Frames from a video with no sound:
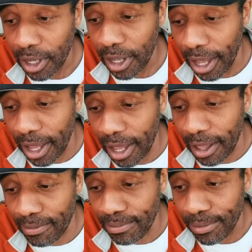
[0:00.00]

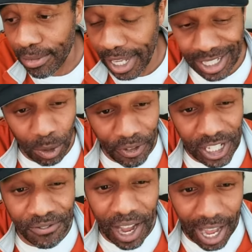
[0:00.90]
and Texas will face
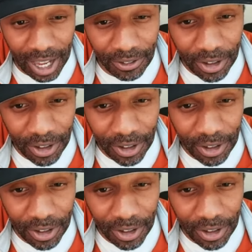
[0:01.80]
five.